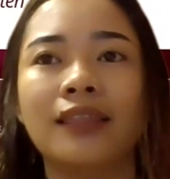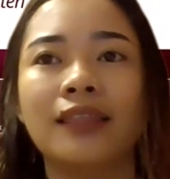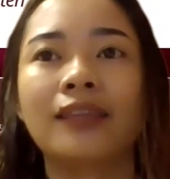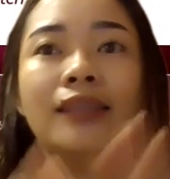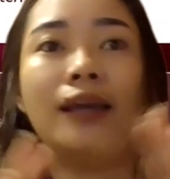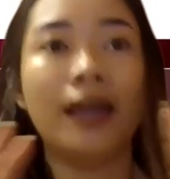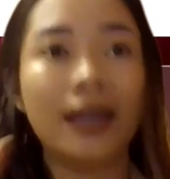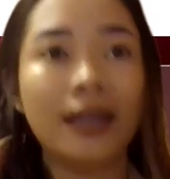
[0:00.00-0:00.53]

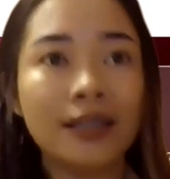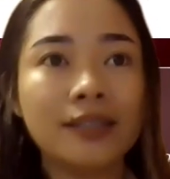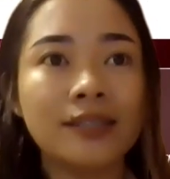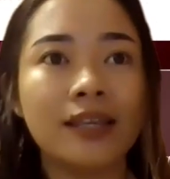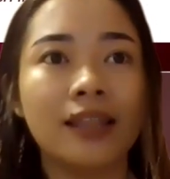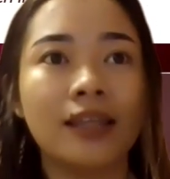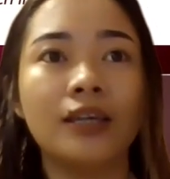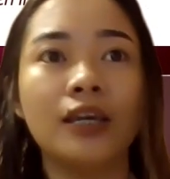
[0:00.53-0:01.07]
the
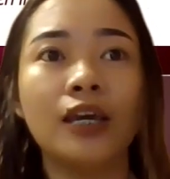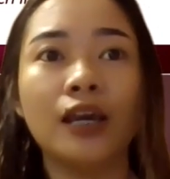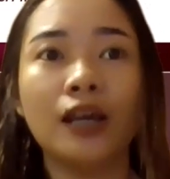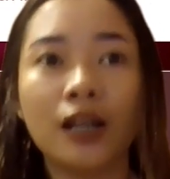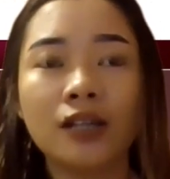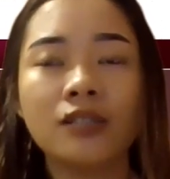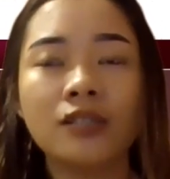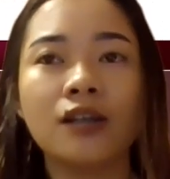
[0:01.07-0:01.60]
dates, the
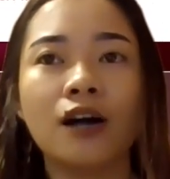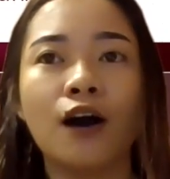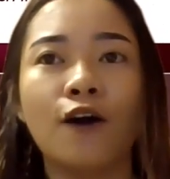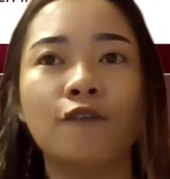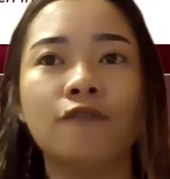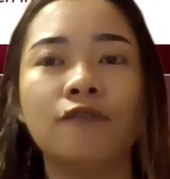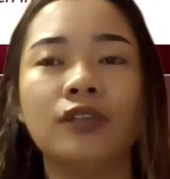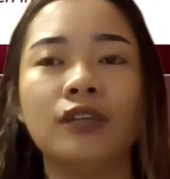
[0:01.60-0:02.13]
years
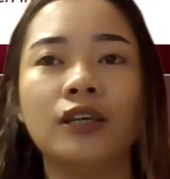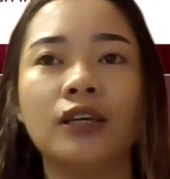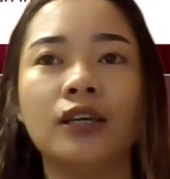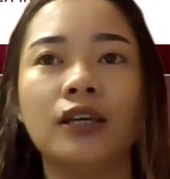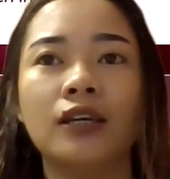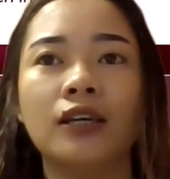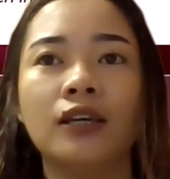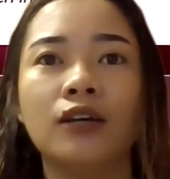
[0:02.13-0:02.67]
of
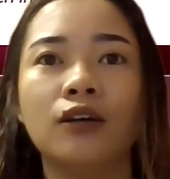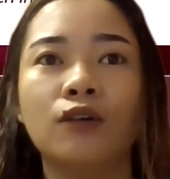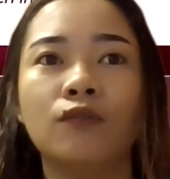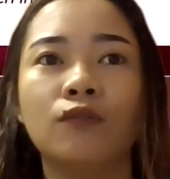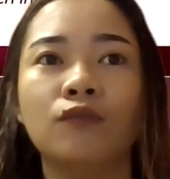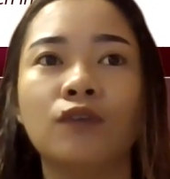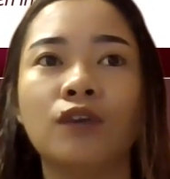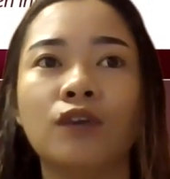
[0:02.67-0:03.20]
the
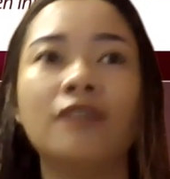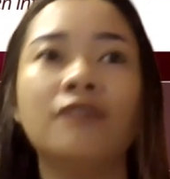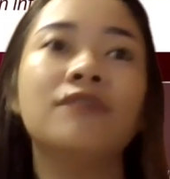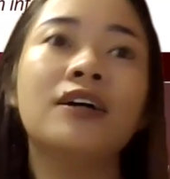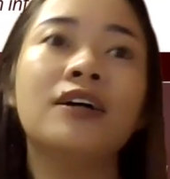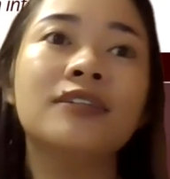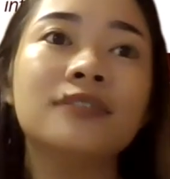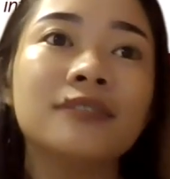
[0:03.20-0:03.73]

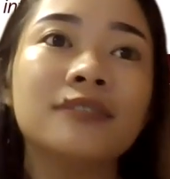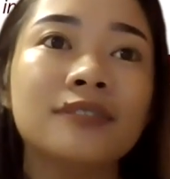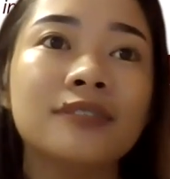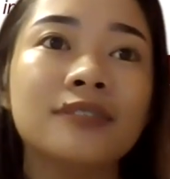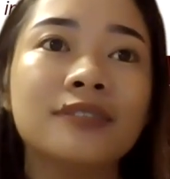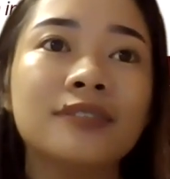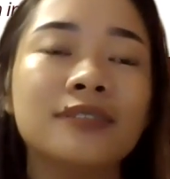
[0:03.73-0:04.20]
relevant